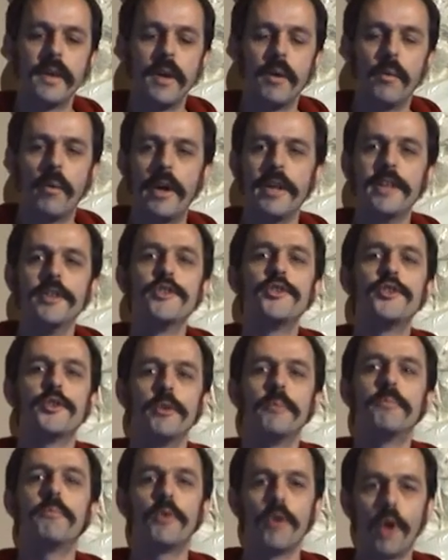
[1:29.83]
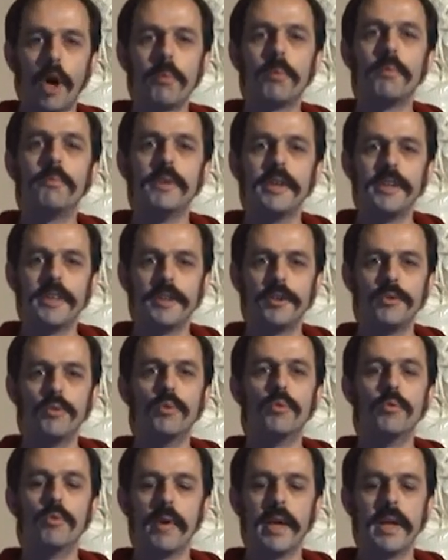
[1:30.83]
why you should probably do
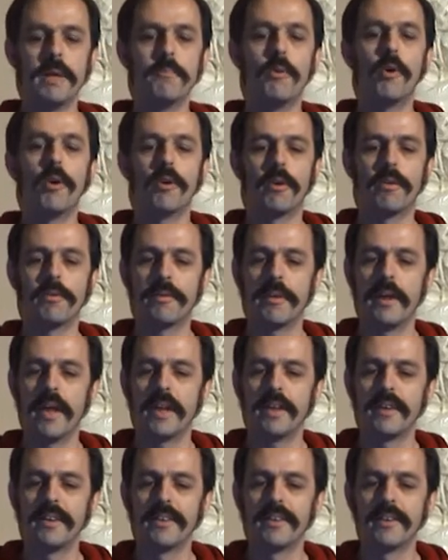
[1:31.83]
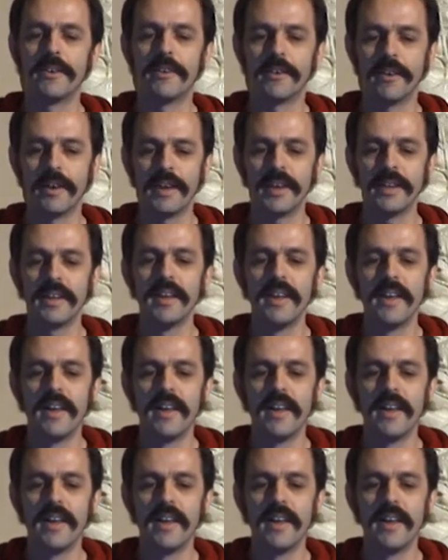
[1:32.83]
way more of that, right?